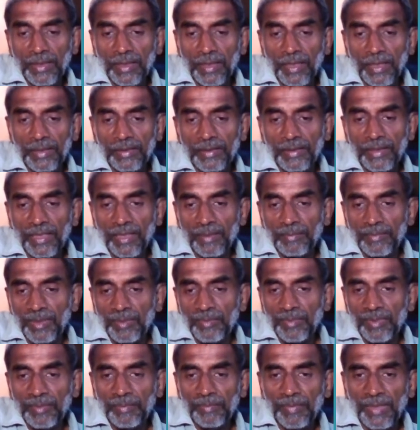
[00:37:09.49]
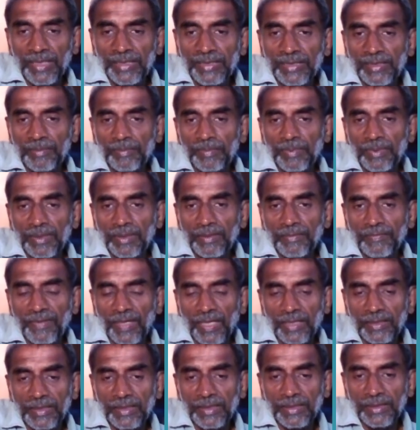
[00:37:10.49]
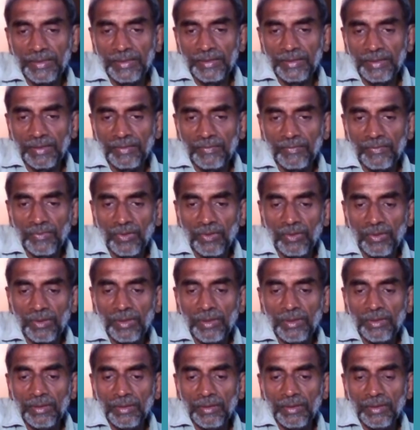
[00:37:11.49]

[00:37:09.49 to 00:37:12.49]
and there may be multiple factors involved.